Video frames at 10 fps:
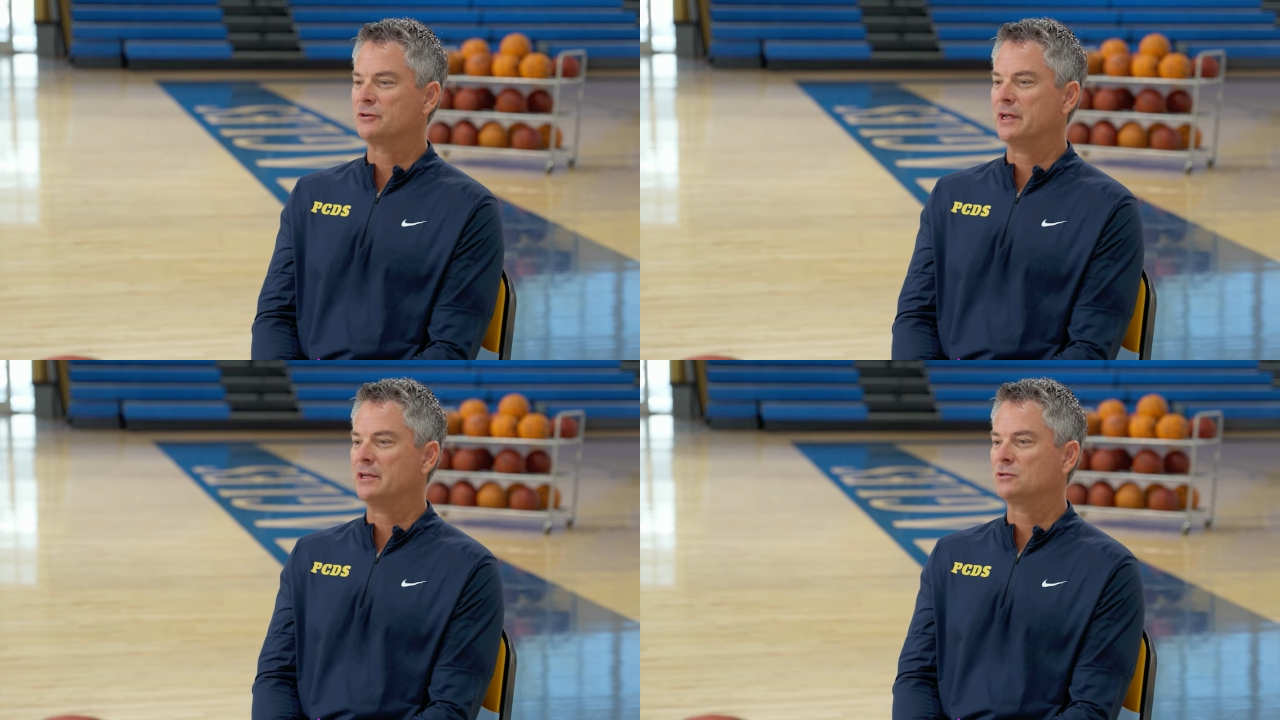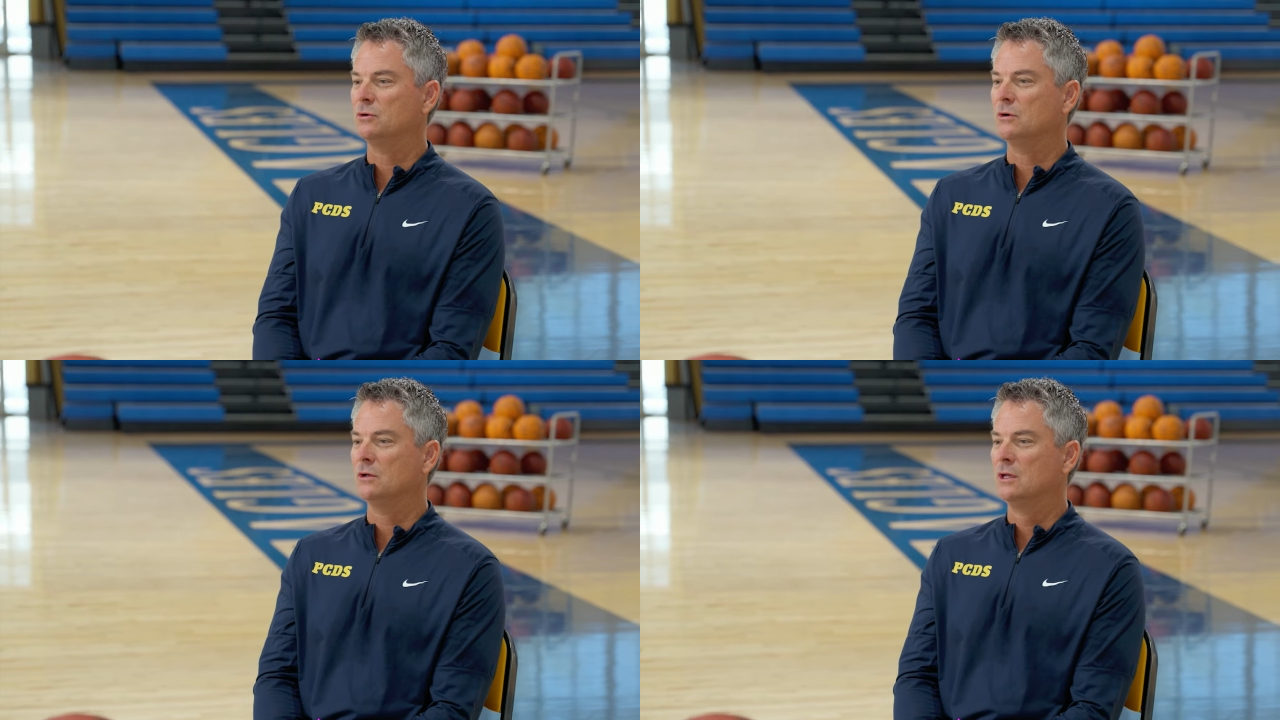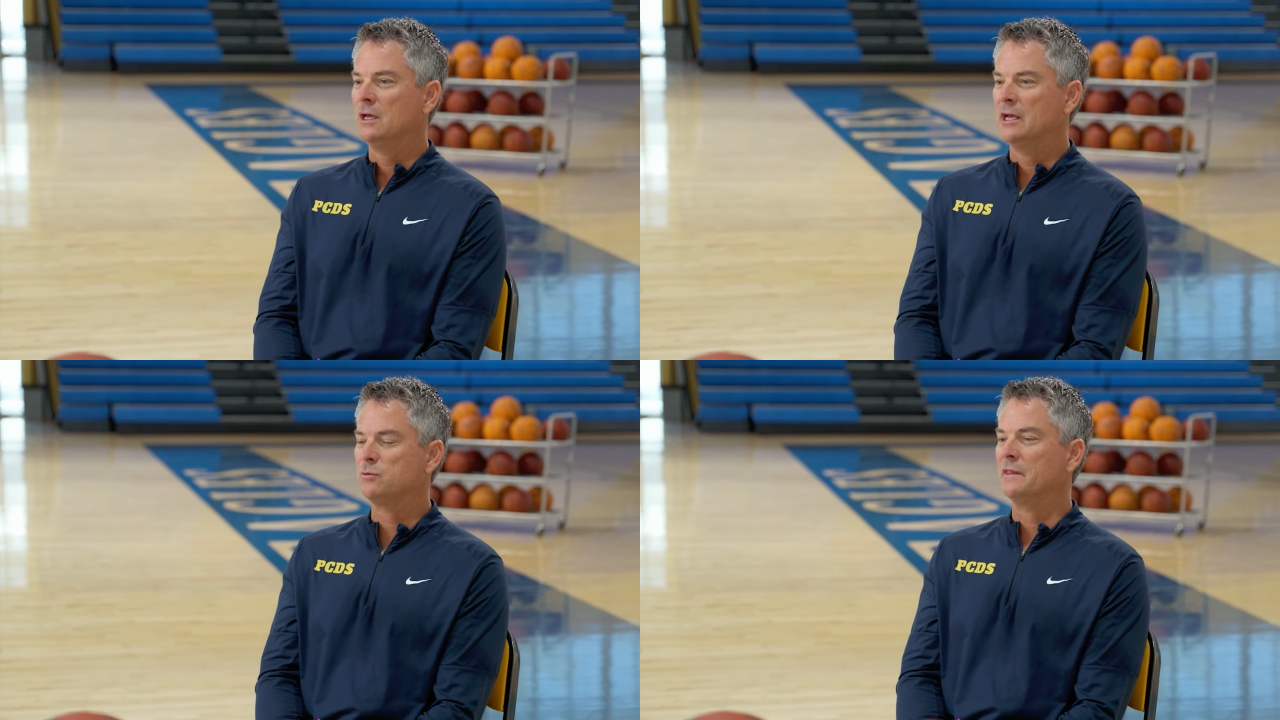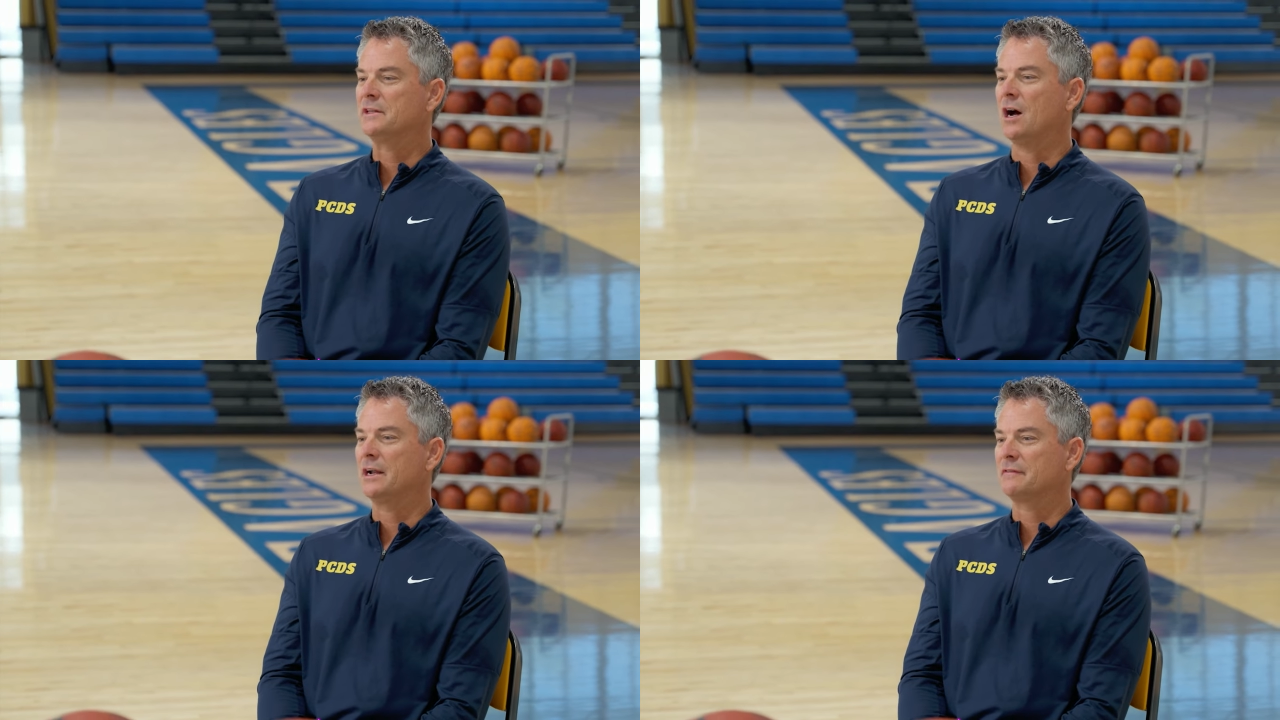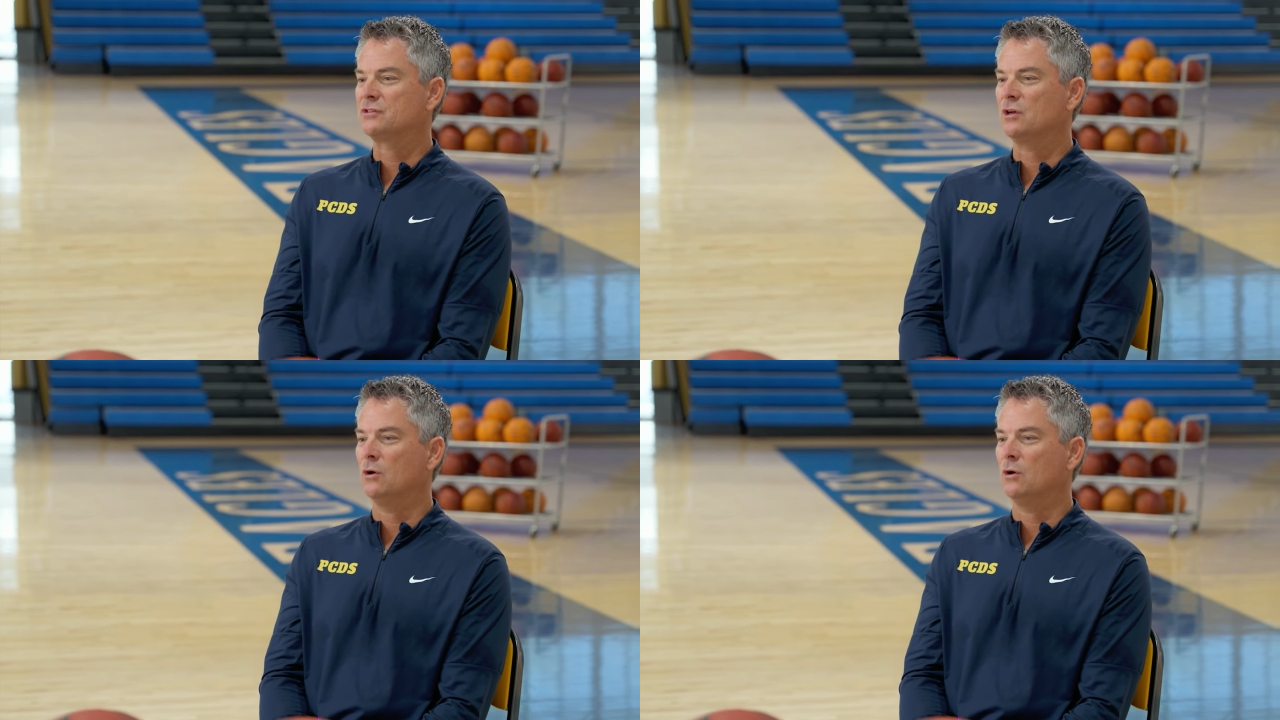to kind of surprise our viewers.